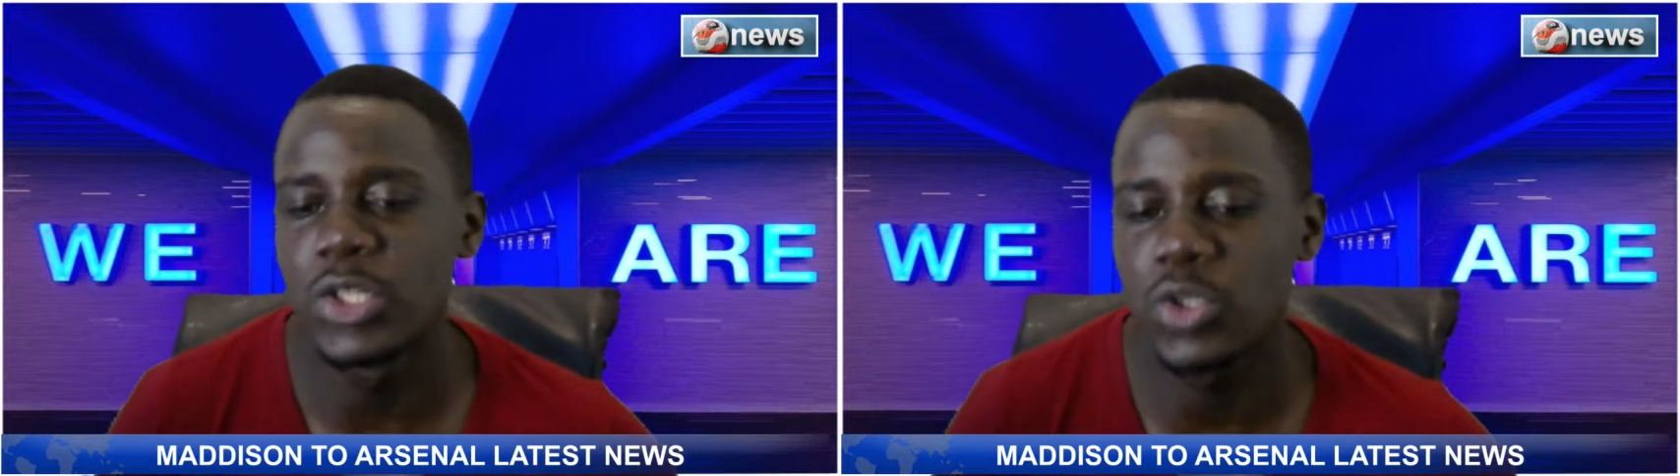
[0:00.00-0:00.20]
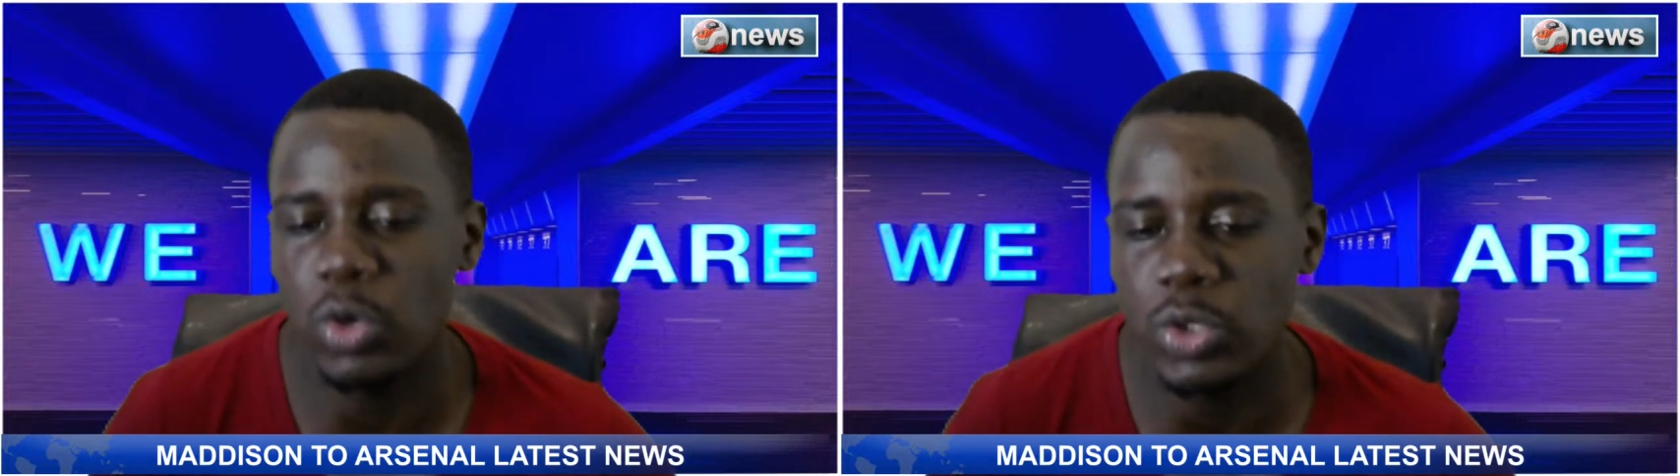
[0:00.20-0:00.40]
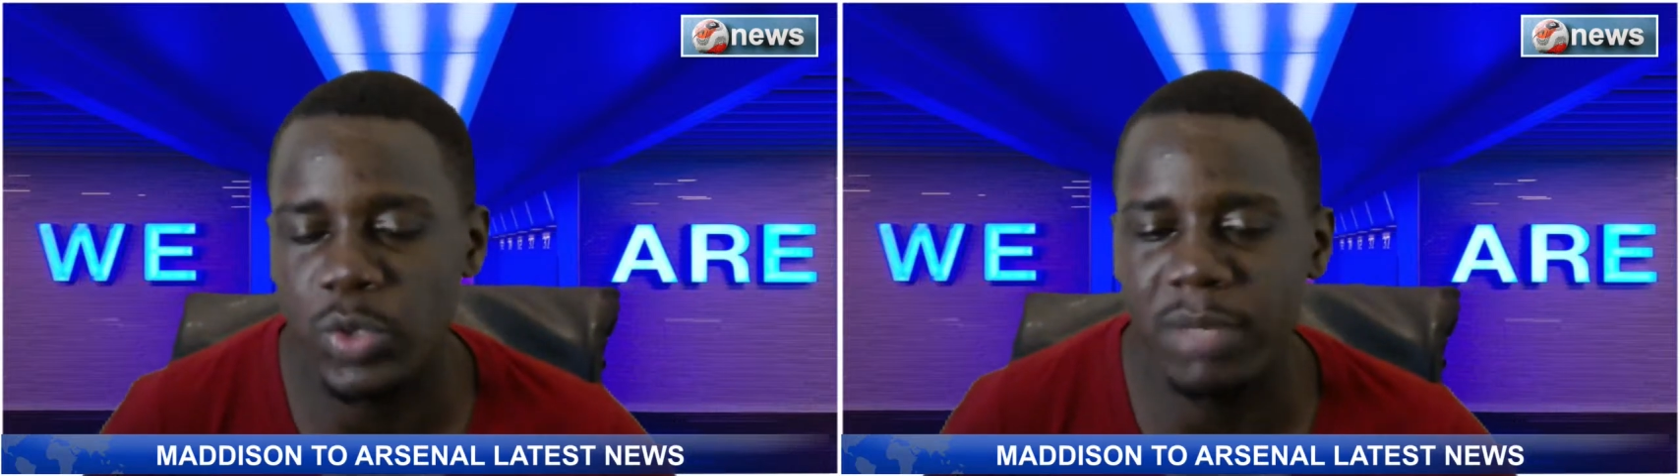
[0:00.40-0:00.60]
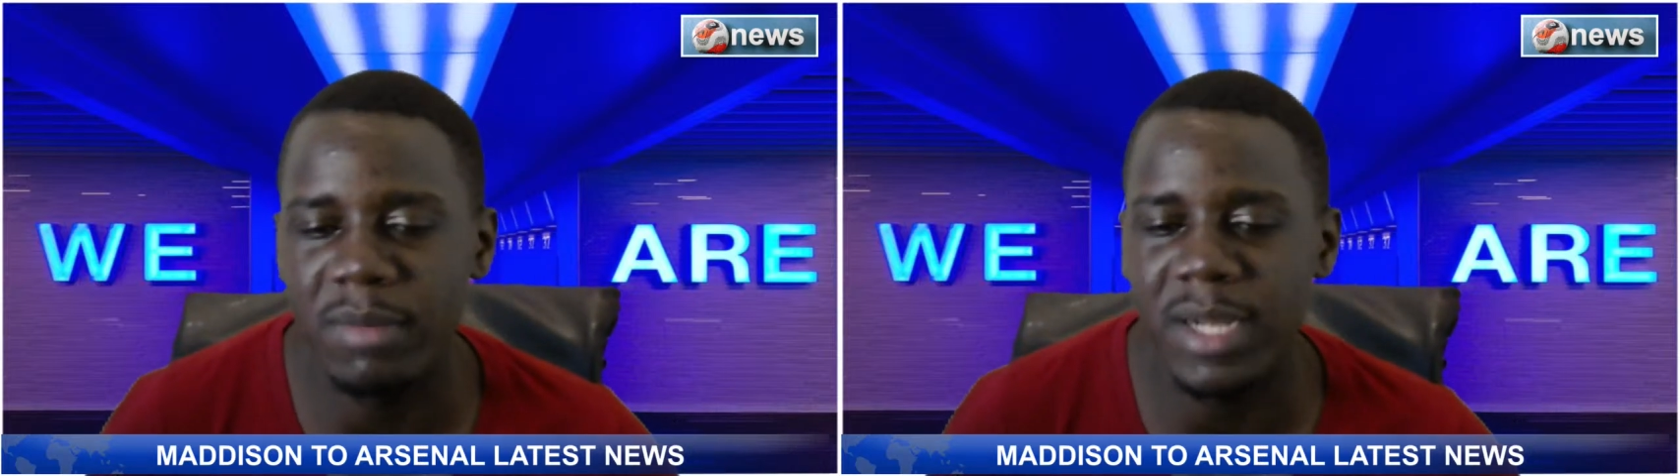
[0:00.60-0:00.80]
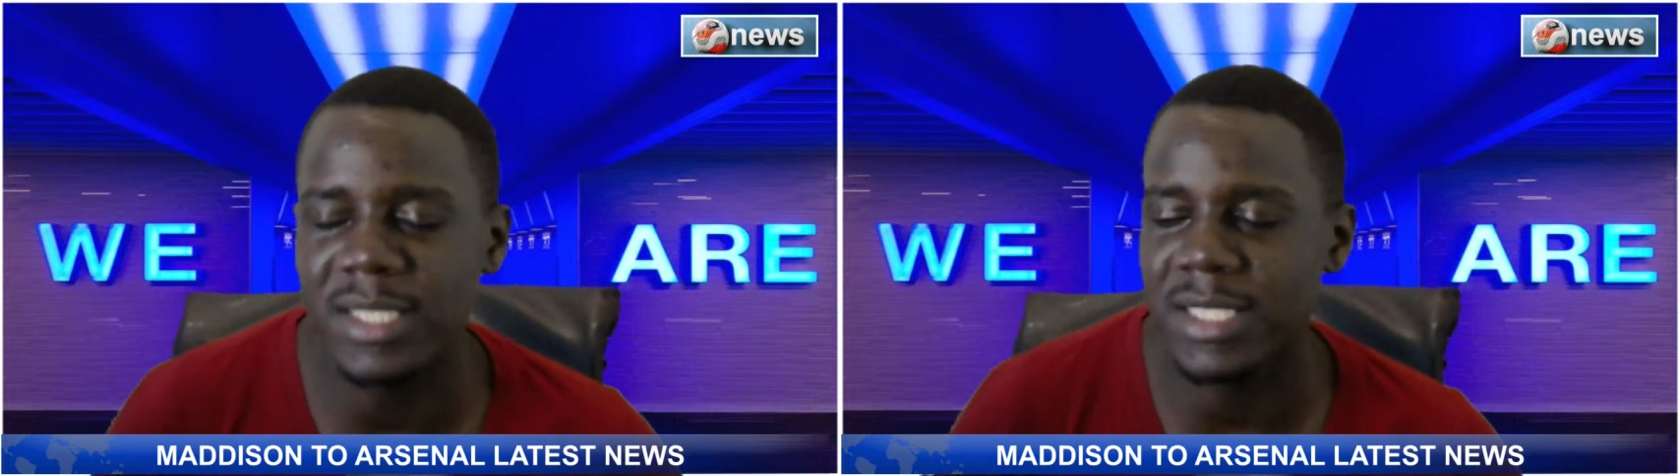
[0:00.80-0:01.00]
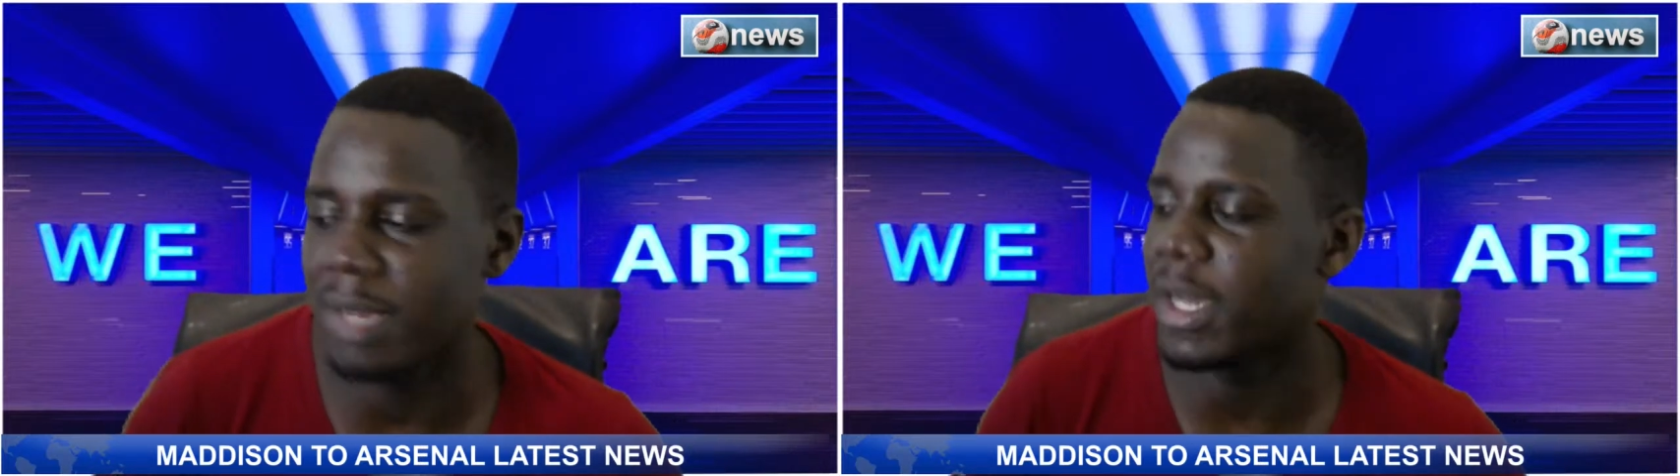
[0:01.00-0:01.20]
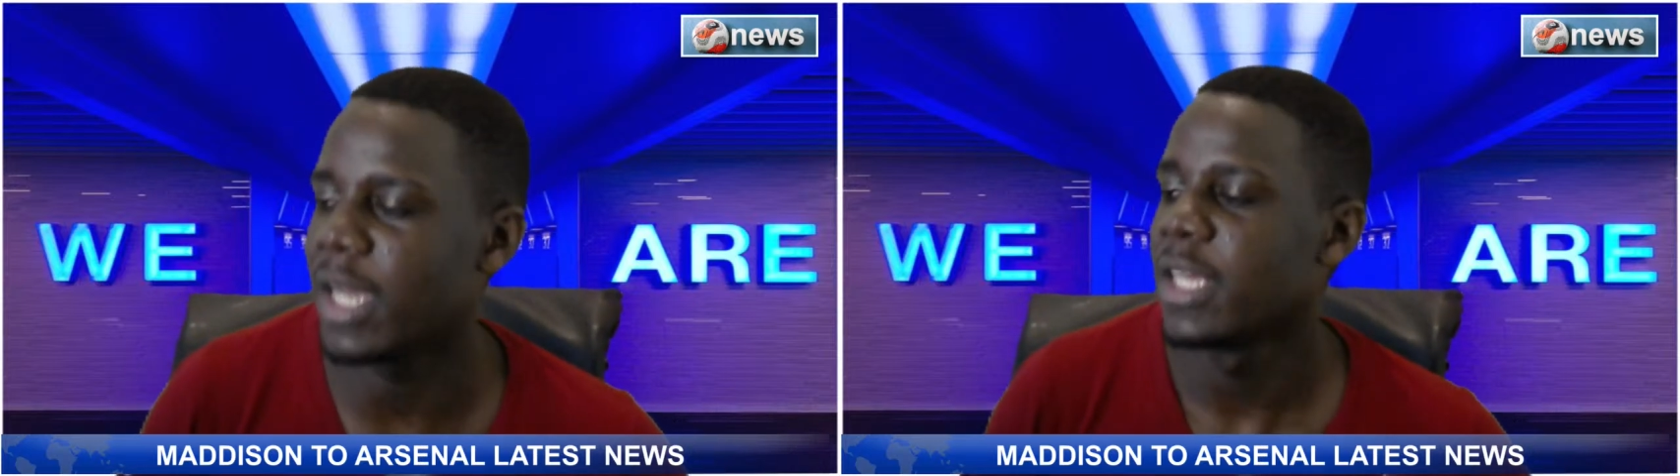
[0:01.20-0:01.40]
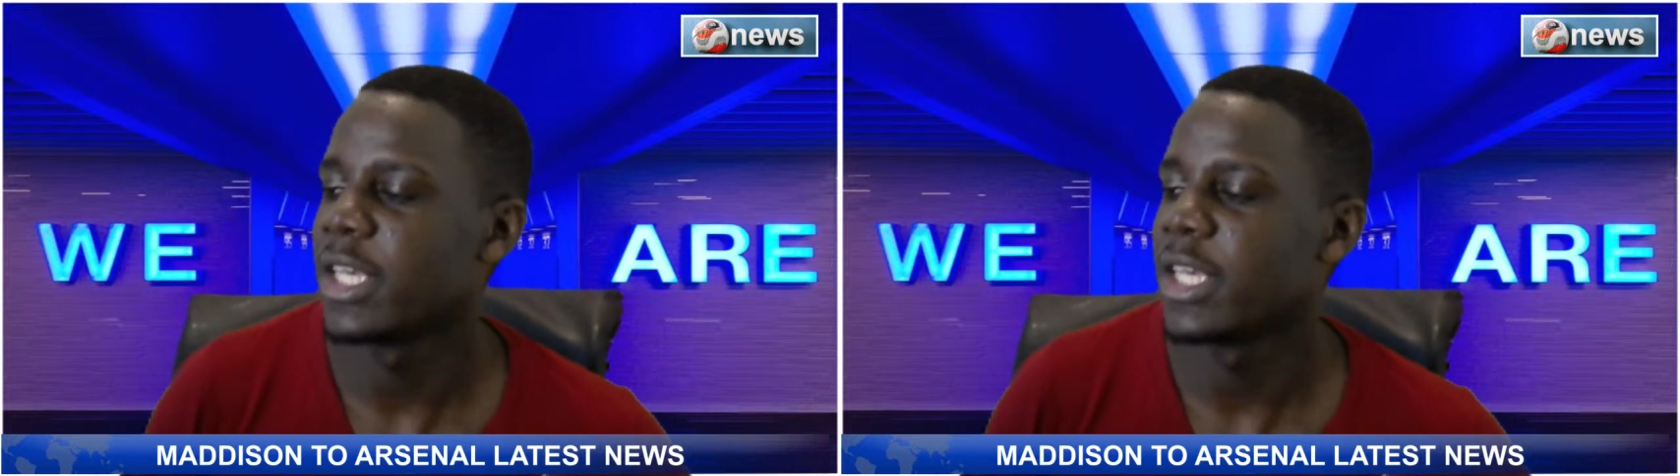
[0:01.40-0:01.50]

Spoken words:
talked to him last summer,